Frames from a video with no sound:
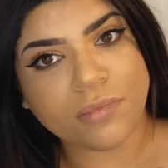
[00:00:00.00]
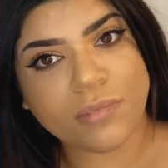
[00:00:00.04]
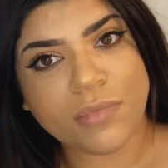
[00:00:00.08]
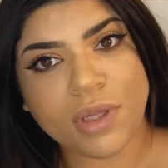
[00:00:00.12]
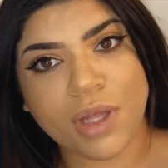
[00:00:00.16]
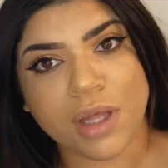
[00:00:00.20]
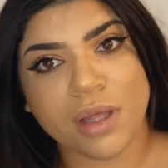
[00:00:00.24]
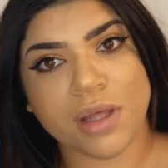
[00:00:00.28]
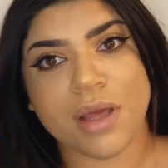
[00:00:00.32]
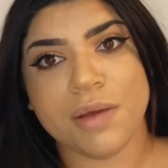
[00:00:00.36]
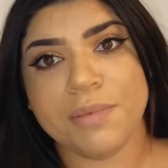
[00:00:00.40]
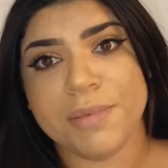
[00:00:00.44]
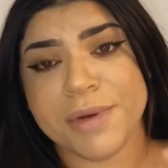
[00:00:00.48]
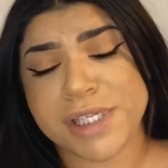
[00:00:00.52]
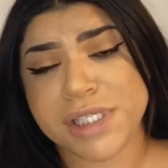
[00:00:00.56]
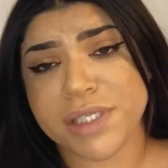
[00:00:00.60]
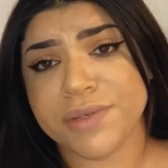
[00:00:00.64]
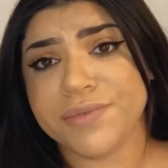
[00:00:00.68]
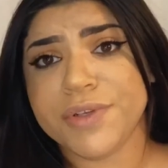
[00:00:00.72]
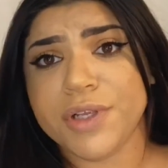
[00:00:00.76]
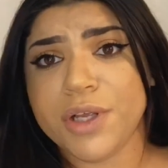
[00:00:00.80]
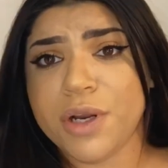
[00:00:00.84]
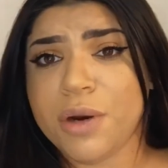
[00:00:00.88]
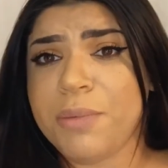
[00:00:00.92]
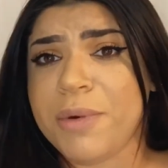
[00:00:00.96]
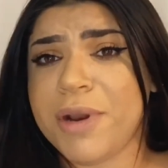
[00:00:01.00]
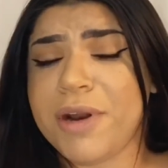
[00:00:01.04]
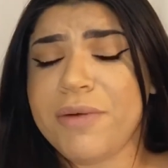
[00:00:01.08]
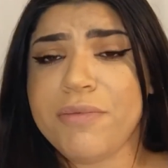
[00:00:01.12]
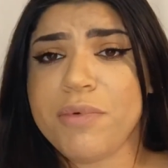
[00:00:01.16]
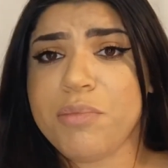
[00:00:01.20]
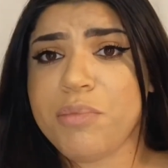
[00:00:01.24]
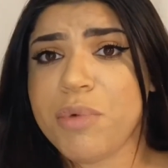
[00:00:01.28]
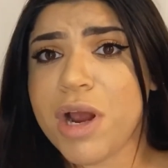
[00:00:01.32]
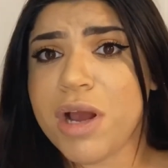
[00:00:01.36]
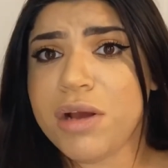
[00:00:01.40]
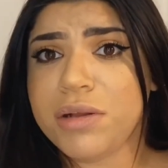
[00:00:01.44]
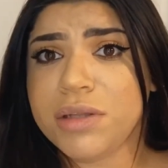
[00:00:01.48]
give myself a little bit of a
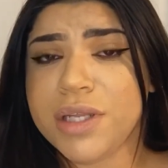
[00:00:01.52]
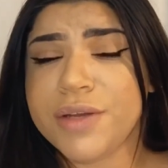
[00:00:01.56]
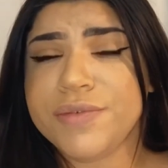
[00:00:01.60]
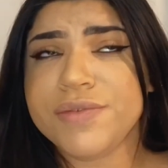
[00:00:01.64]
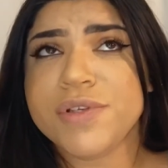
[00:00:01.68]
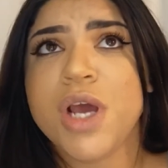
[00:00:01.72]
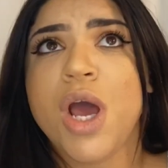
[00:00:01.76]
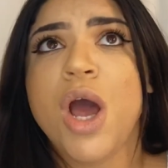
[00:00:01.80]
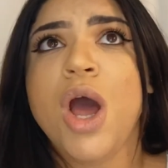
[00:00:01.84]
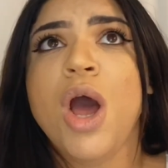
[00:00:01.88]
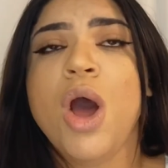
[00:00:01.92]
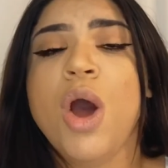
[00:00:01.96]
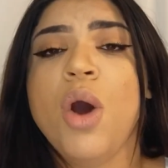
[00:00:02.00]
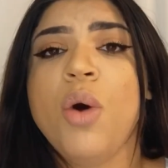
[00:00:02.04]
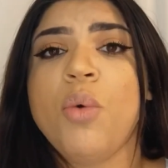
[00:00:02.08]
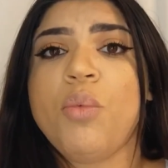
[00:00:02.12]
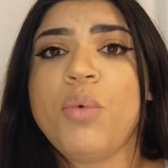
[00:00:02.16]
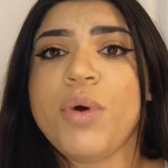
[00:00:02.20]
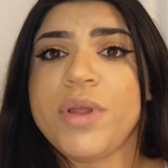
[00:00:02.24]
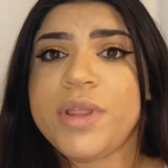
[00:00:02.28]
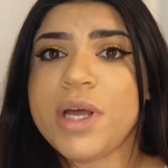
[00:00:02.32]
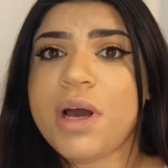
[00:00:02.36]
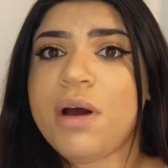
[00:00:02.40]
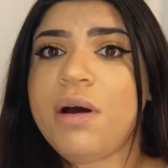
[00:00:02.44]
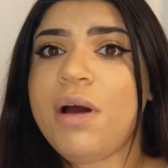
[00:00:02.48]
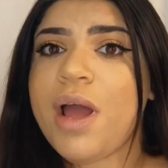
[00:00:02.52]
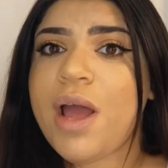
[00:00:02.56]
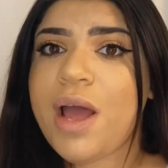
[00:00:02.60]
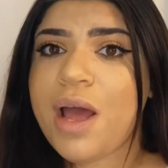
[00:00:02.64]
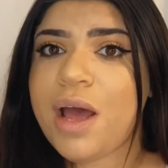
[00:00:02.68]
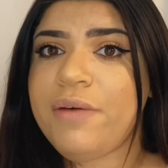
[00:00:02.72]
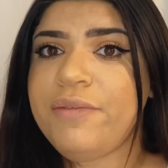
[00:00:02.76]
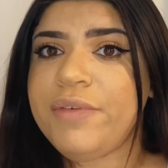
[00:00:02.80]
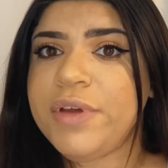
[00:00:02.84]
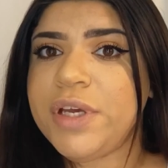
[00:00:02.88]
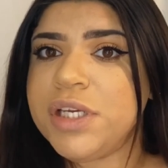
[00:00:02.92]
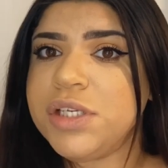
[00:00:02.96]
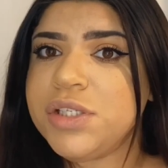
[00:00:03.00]
brow lift without
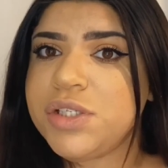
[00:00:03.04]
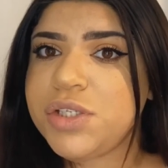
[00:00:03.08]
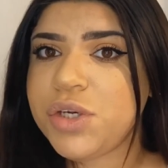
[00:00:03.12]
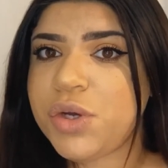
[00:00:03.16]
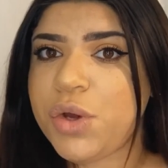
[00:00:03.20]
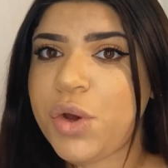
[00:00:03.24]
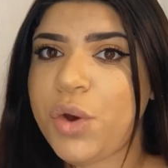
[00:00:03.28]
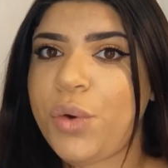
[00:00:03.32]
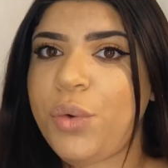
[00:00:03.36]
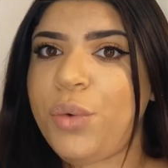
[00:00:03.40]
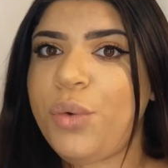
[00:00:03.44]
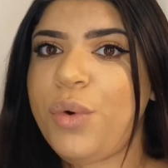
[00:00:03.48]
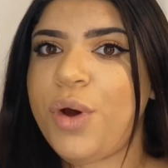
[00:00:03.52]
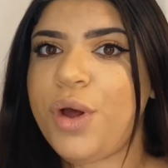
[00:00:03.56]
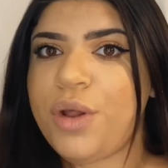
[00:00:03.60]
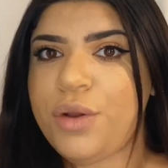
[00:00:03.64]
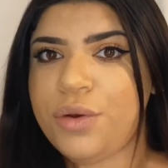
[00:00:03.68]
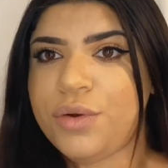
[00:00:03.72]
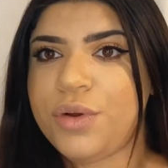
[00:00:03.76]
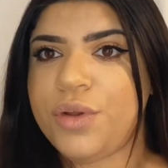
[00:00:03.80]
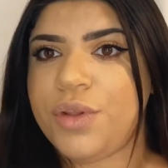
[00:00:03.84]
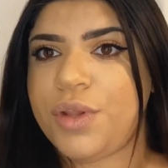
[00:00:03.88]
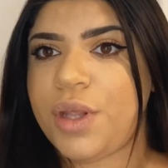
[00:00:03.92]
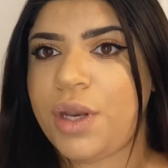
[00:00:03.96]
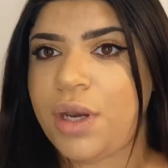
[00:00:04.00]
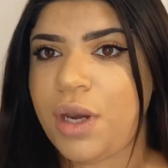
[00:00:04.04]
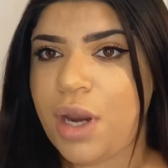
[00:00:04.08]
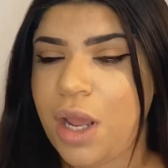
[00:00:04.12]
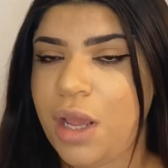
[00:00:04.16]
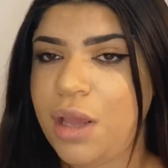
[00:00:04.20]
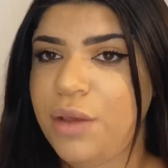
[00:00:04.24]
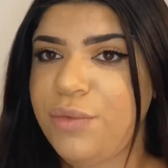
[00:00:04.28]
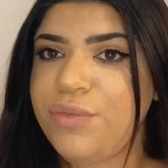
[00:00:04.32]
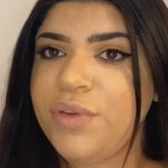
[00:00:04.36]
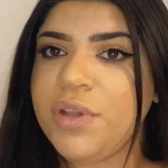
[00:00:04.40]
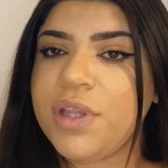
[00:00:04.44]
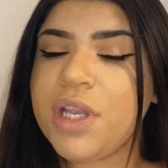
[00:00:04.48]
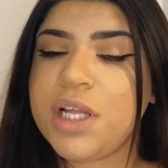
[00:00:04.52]
having to go under the
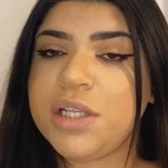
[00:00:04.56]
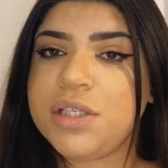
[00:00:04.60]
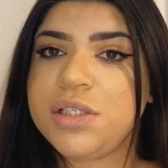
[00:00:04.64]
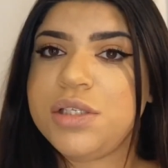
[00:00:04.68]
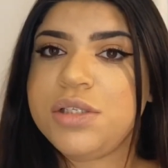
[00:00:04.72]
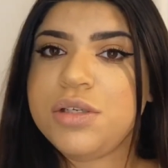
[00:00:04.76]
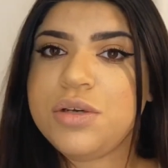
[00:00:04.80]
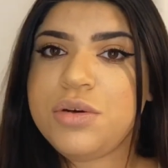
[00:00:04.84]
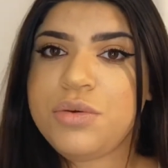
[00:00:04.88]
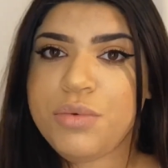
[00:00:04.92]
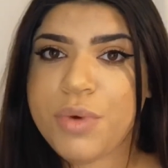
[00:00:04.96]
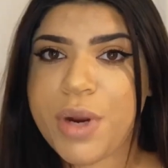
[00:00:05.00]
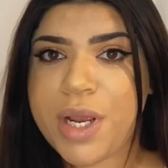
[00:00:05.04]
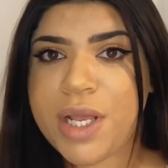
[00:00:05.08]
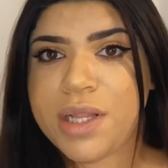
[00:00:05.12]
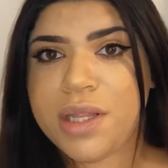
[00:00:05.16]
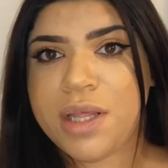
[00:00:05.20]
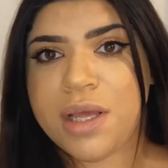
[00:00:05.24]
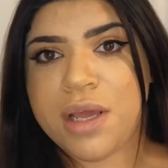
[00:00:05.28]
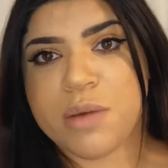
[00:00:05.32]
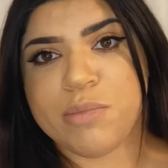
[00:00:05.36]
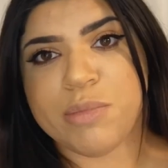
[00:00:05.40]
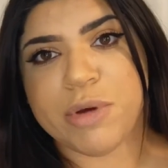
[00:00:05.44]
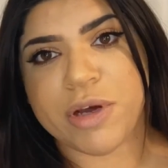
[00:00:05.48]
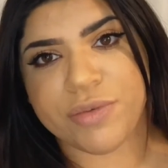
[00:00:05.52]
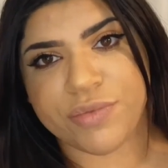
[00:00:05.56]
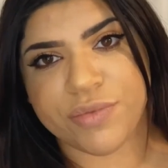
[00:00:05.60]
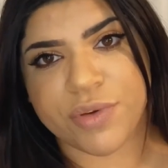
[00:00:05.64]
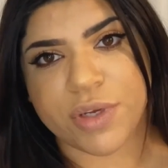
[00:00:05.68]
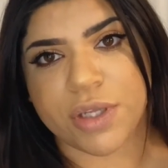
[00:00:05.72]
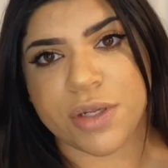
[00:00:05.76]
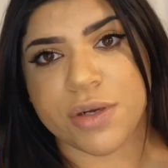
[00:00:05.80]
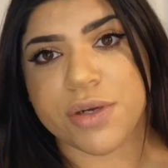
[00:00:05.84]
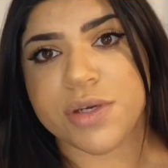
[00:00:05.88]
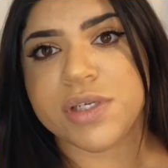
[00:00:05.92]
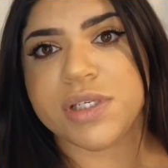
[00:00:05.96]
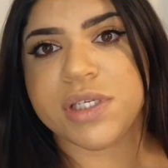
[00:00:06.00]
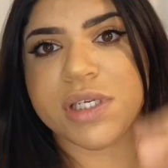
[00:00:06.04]
knife. And that's the great thing about
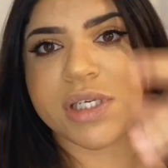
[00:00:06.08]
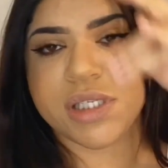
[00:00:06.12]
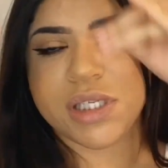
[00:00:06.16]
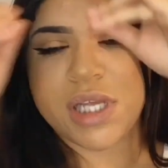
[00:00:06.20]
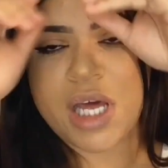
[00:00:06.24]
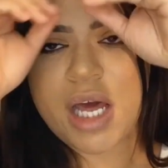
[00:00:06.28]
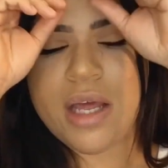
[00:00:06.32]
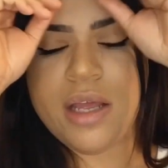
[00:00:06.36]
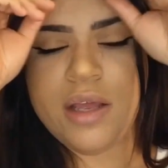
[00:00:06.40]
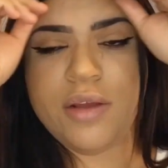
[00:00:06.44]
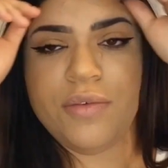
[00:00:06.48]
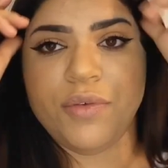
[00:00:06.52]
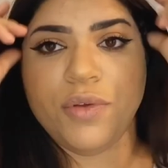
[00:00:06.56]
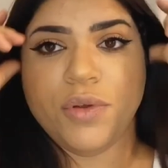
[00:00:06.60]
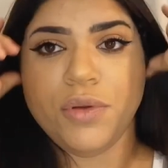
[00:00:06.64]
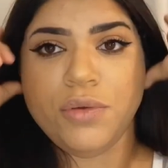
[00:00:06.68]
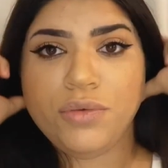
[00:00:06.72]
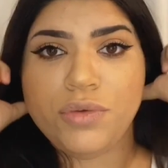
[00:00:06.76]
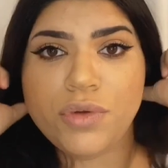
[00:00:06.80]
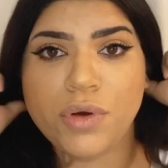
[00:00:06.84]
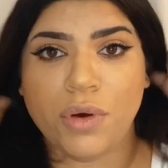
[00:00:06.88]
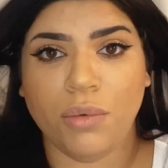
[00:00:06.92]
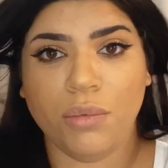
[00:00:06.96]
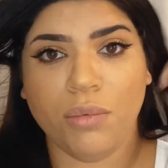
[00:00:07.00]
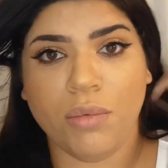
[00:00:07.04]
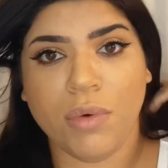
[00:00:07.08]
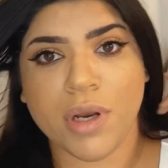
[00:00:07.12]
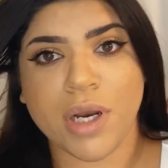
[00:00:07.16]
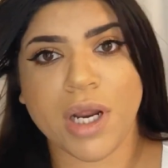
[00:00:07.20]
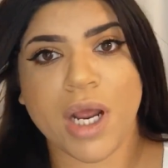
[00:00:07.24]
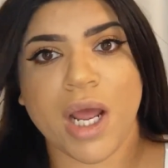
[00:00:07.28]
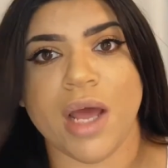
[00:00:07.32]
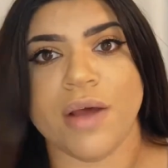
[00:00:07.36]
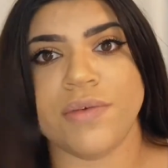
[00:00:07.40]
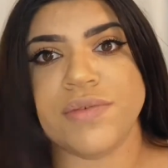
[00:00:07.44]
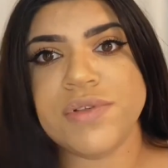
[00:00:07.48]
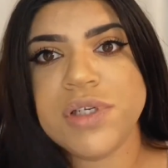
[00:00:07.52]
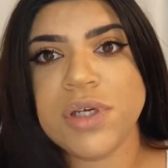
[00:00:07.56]
fillers, is that if you don't want to
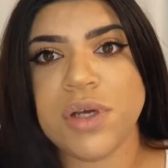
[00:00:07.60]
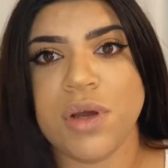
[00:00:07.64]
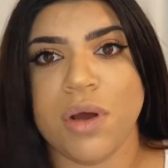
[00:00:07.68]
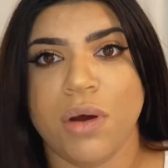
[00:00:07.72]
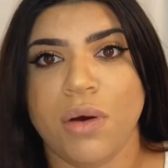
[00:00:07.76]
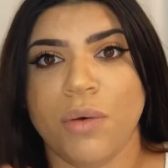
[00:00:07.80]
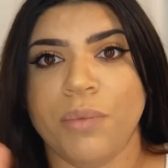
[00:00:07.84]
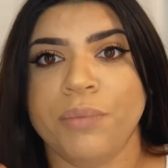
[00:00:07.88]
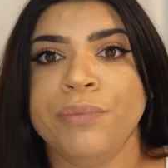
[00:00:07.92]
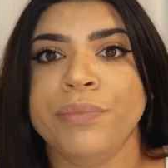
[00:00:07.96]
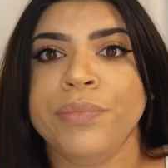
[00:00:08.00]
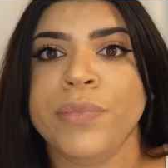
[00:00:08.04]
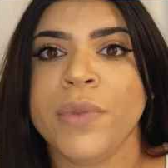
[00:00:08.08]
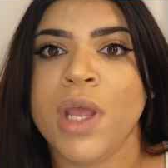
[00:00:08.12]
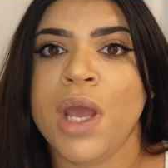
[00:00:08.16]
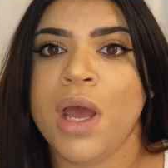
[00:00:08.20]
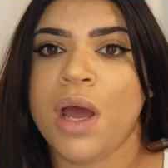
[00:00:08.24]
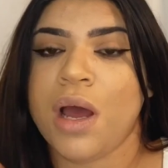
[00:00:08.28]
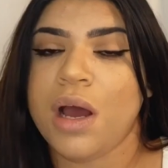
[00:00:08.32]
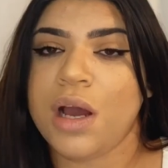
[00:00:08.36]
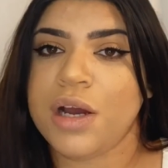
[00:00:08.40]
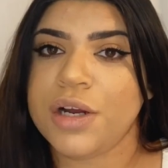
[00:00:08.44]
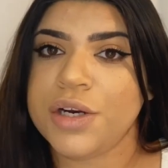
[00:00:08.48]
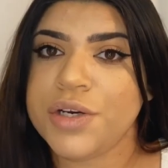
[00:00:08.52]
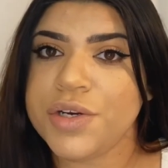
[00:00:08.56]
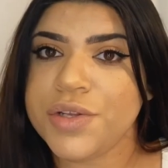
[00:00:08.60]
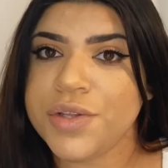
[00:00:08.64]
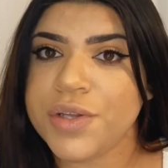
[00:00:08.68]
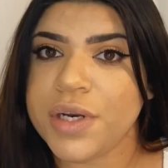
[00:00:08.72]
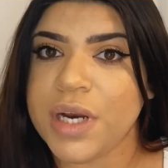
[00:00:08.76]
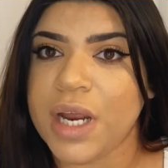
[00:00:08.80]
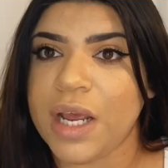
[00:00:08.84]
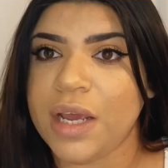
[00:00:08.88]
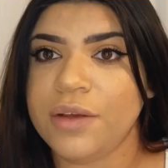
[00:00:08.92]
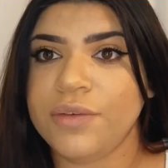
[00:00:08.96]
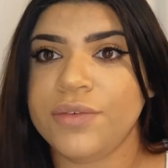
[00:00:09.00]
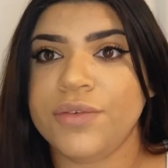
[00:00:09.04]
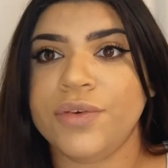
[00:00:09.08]
have to go under the
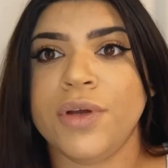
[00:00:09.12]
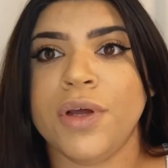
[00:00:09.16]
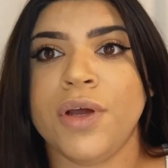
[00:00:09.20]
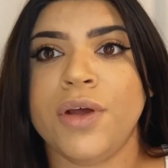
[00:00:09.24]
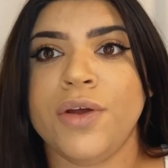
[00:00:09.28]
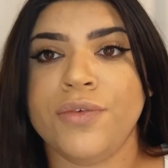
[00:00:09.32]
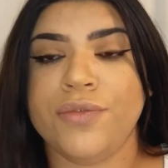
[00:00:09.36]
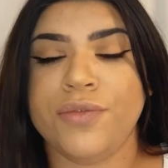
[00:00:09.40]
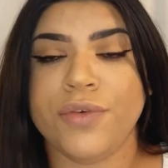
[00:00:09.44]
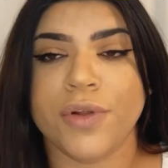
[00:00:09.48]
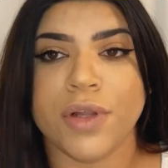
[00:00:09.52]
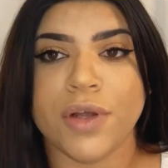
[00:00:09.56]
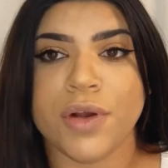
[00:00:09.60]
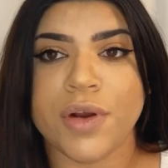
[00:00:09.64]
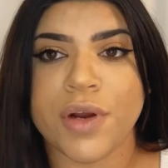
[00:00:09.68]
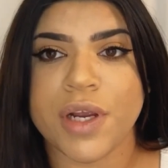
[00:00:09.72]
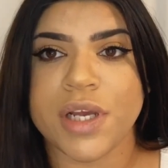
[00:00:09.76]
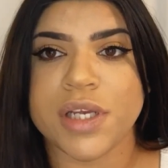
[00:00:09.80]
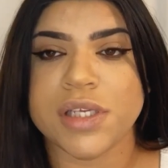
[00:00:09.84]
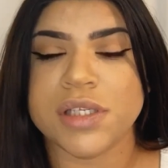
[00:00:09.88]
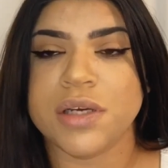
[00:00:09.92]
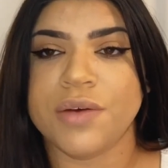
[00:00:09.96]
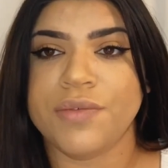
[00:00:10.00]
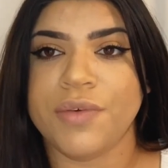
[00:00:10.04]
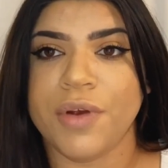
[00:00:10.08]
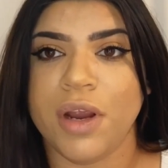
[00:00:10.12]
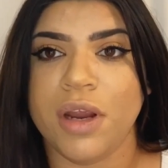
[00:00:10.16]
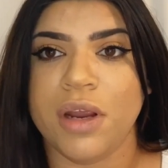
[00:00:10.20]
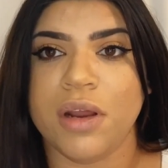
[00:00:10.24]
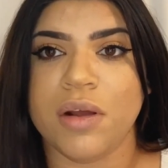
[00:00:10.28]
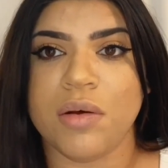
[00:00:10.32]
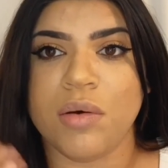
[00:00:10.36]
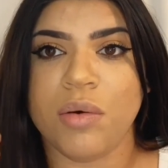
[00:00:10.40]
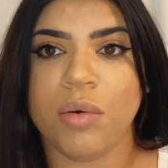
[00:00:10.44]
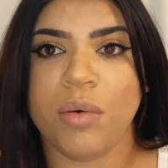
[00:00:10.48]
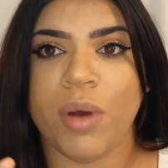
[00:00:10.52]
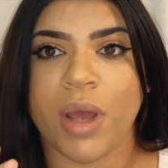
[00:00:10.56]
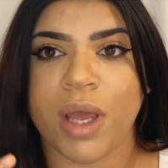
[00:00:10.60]
knife, filler is a very
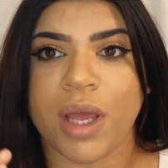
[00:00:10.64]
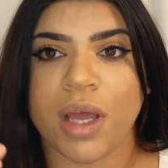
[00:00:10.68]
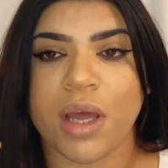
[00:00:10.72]
quick